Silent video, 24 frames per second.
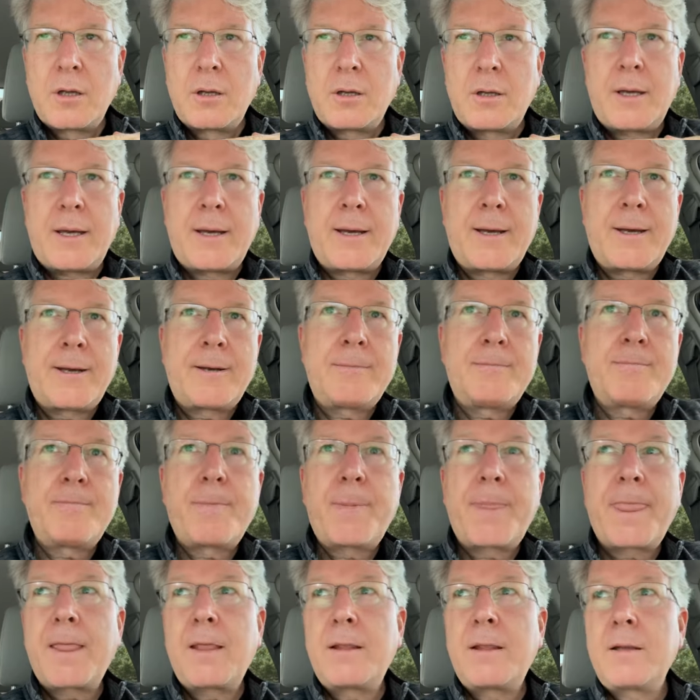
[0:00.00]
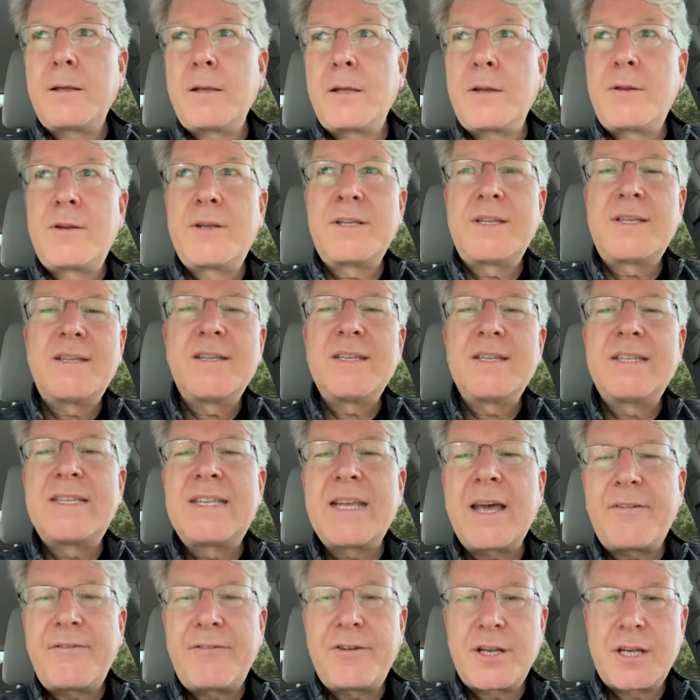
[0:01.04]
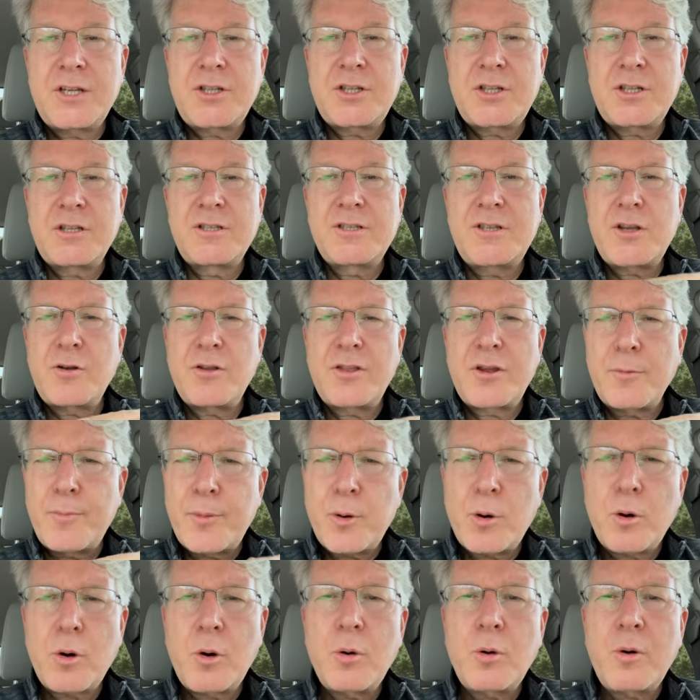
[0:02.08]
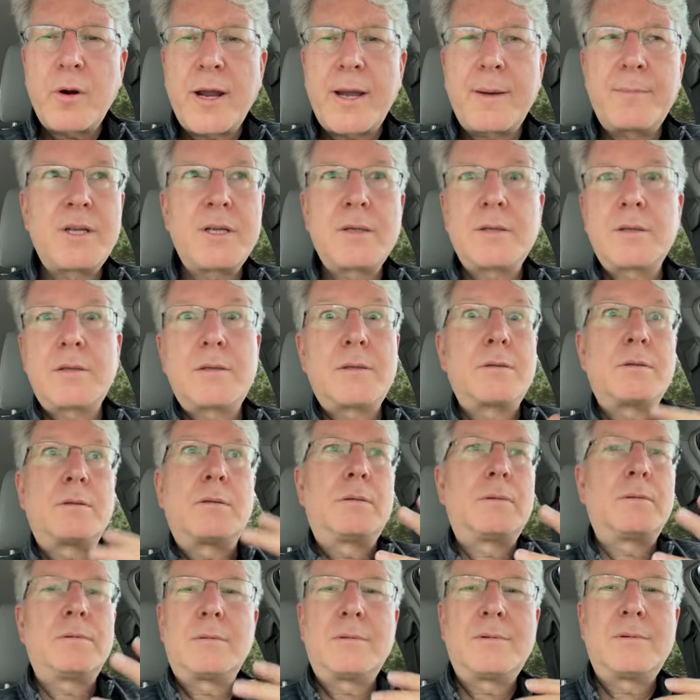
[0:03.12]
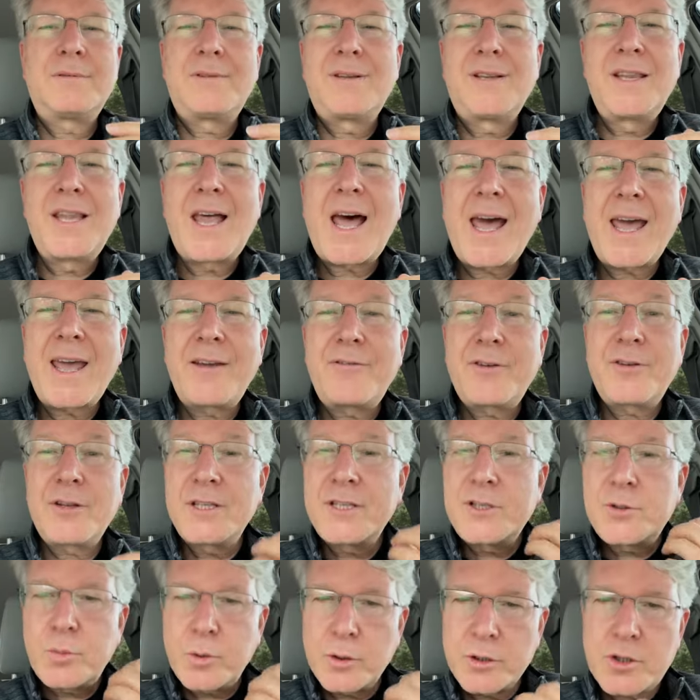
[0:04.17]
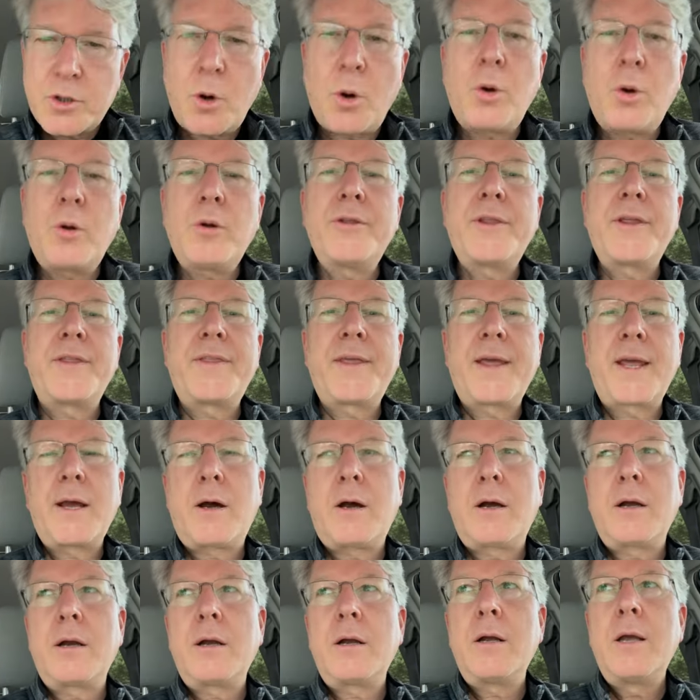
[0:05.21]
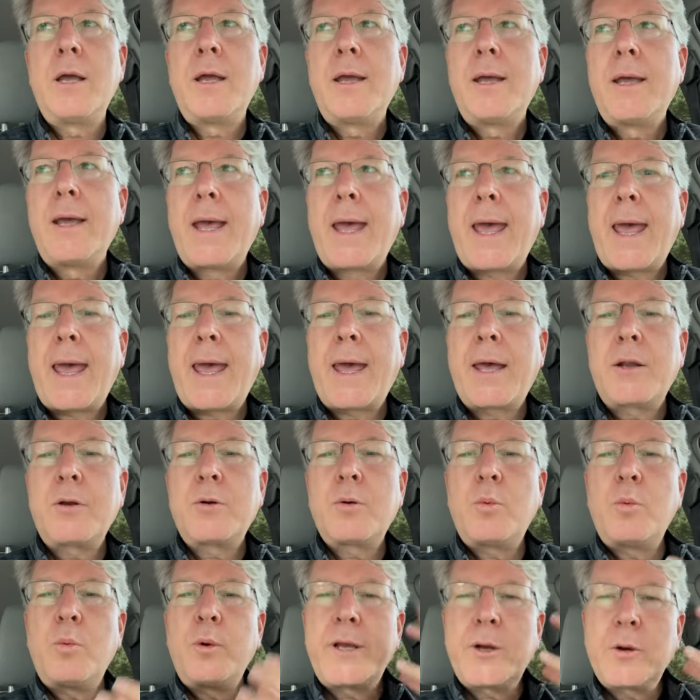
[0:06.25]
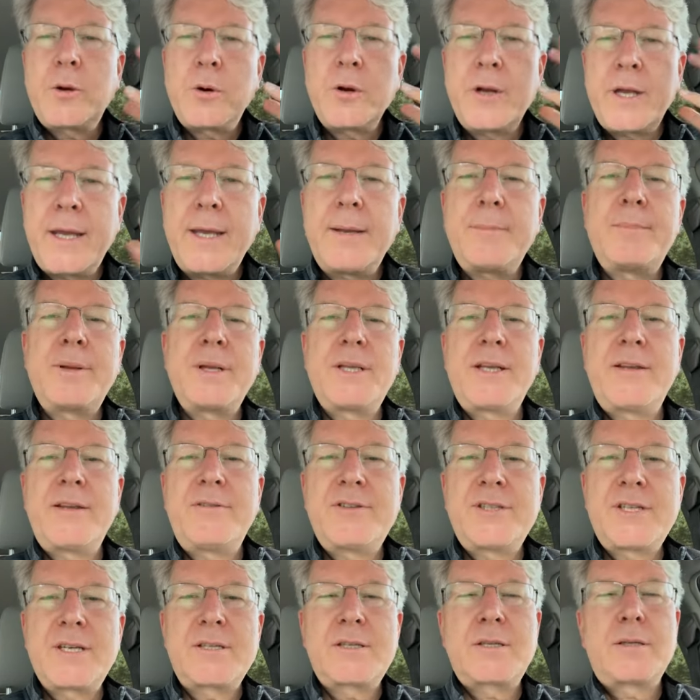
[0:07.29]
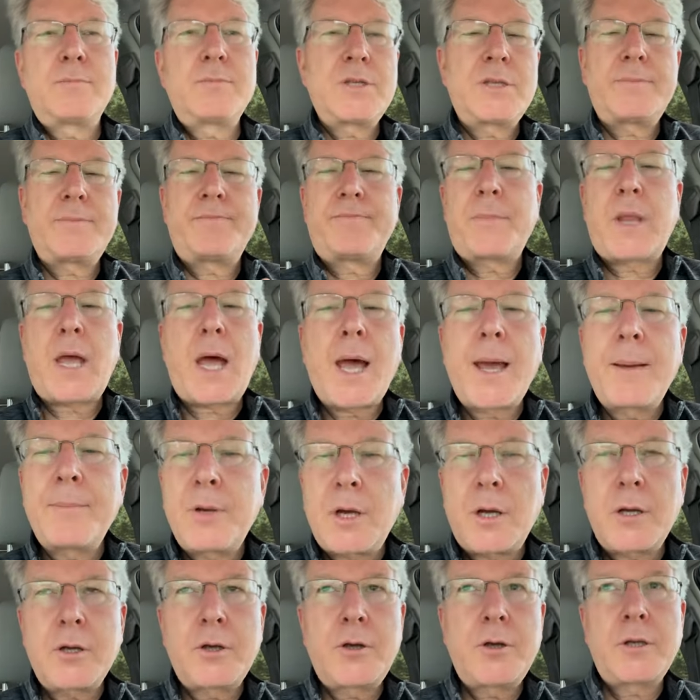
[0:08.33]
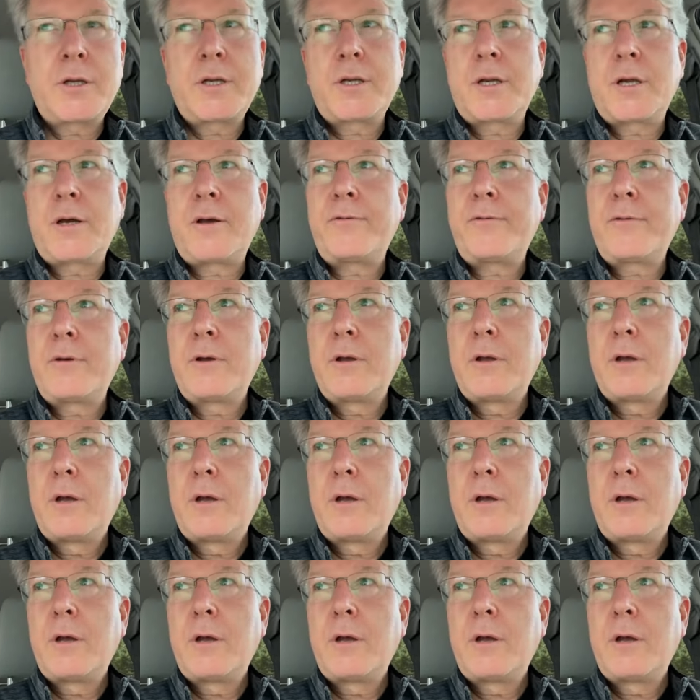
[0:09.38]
um, the the definitions. They're they're programmed into life. At least we're told that they are, and we create belief systems. I'm not good enough.